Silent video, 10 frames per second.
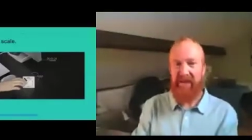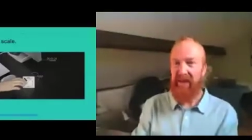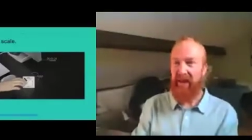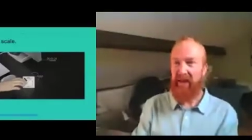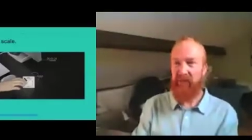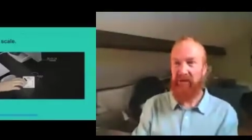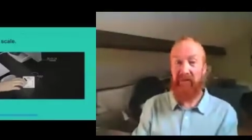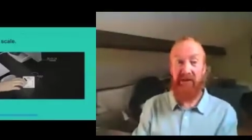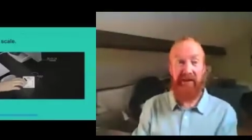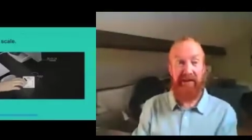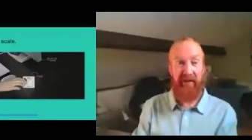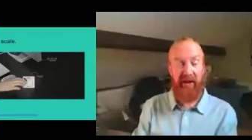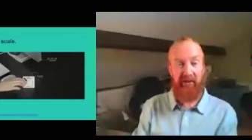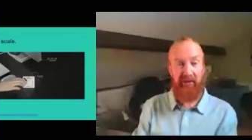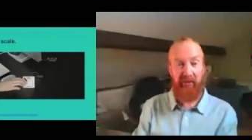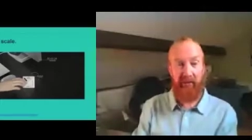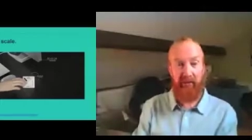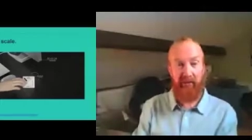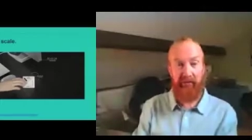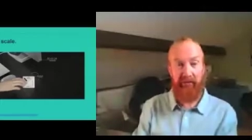It was originally developed
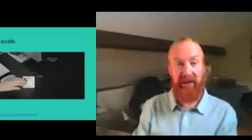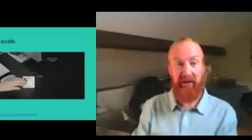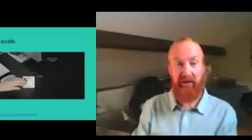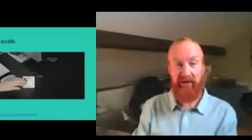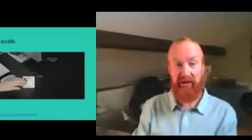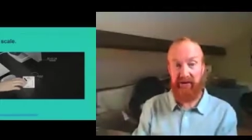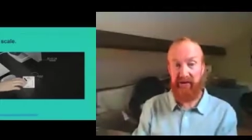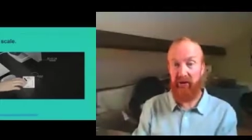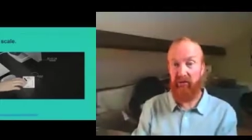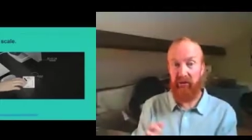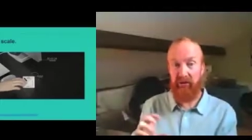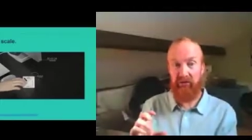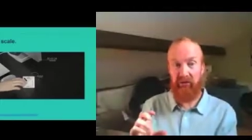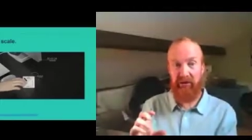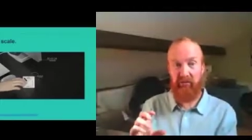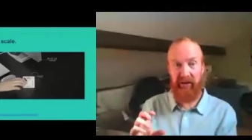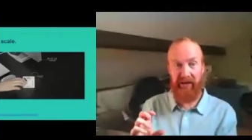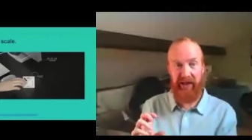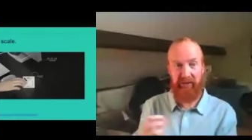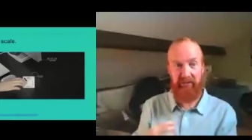for freelancers who were trying to work
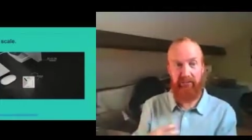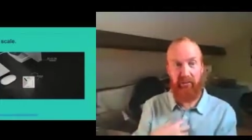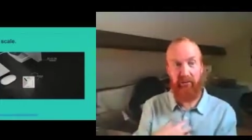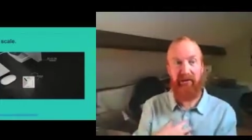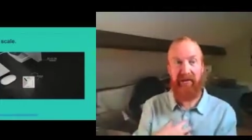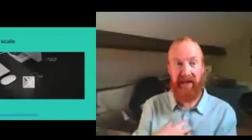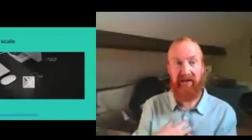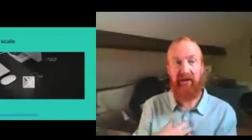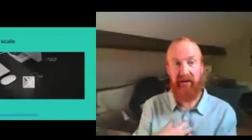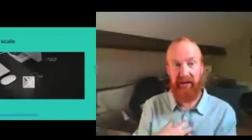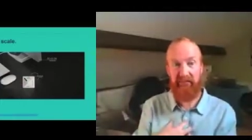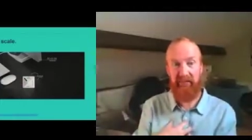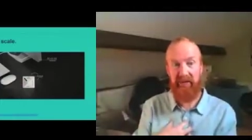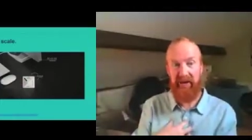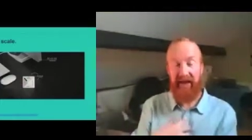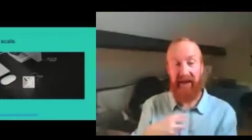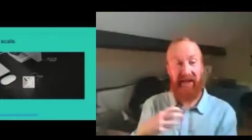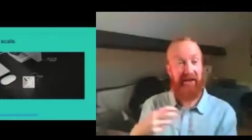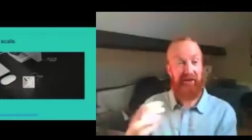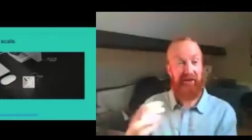out how to book their time
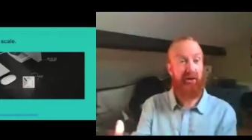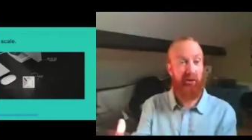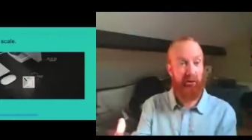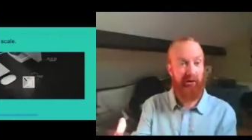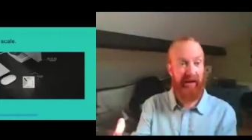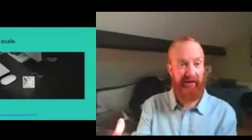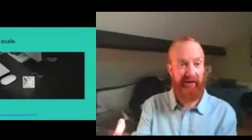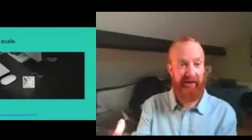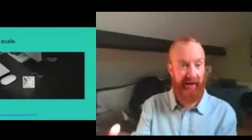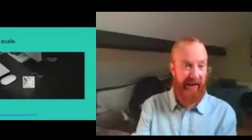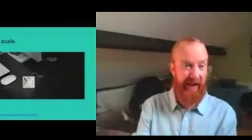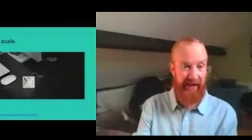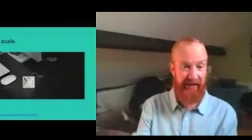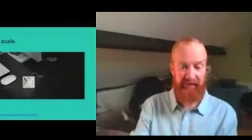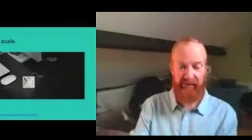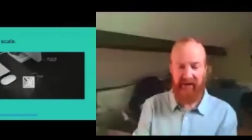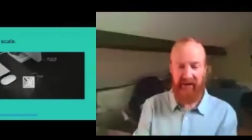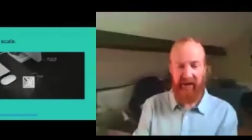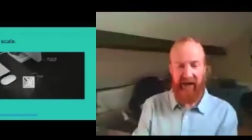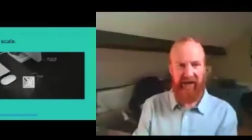against the contracts that they had.
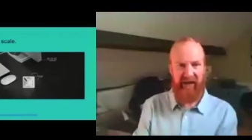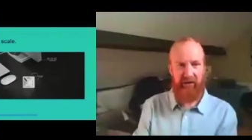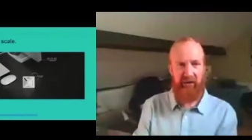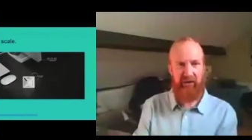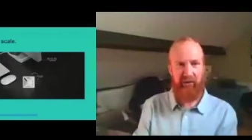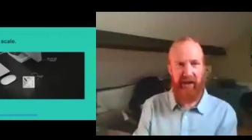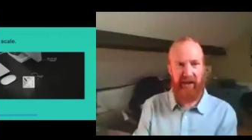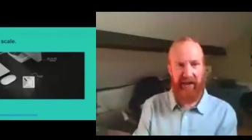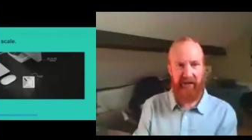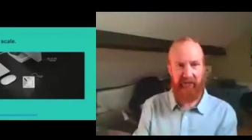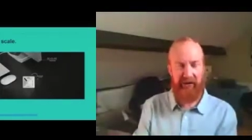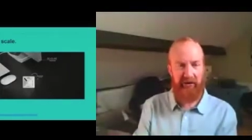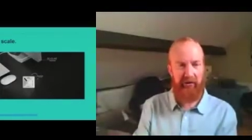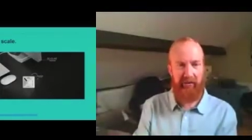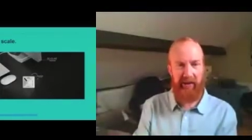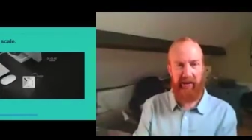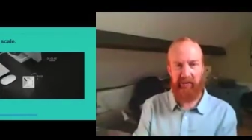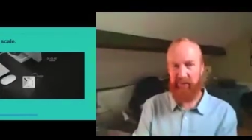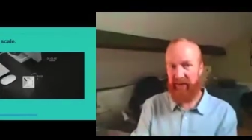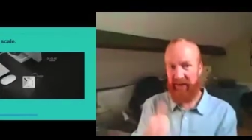And they couldn't quite account for the time that they
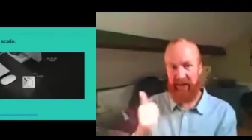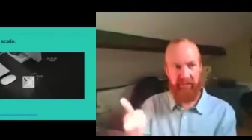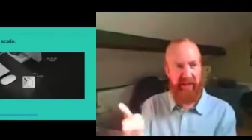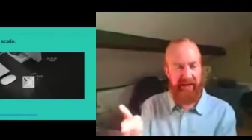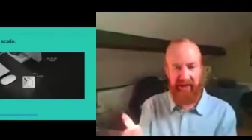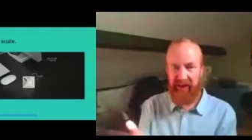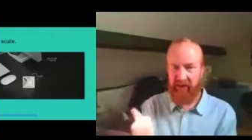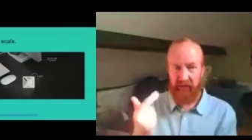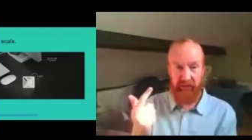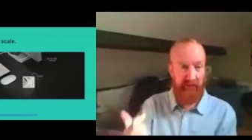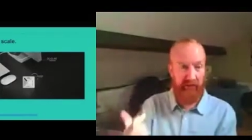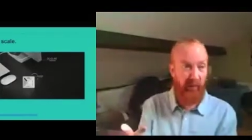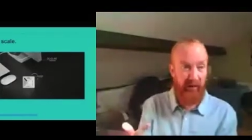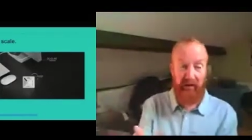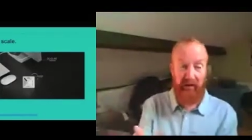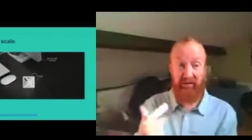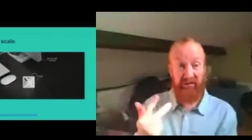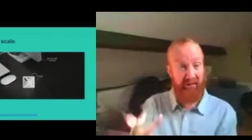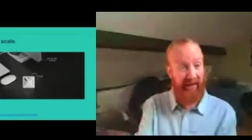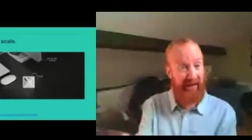were spending in a meeting or doing the work or
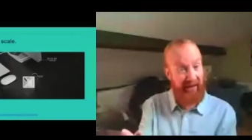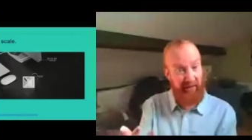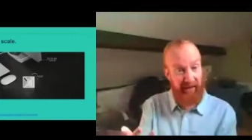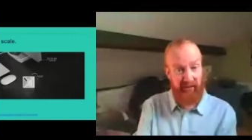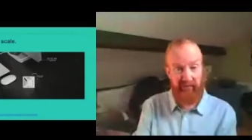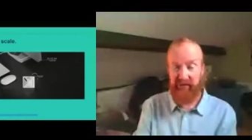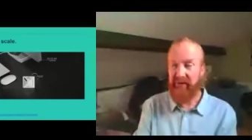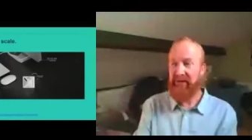doing emails.